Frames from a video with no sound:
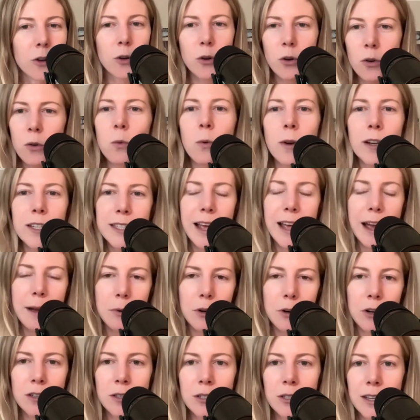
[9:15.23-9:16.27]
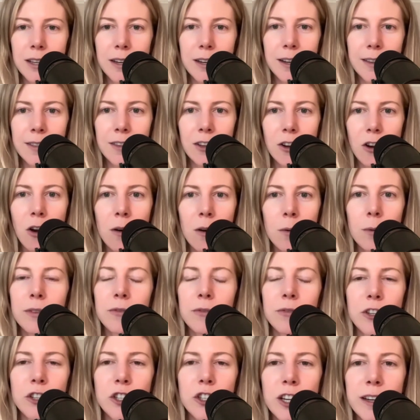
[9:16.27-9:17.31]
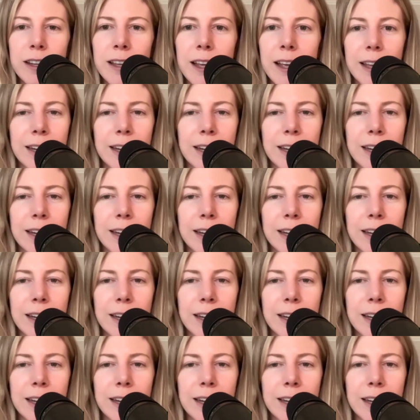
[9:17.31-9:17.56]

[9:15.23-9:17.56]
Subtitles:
Who was that person in the car with Virginia?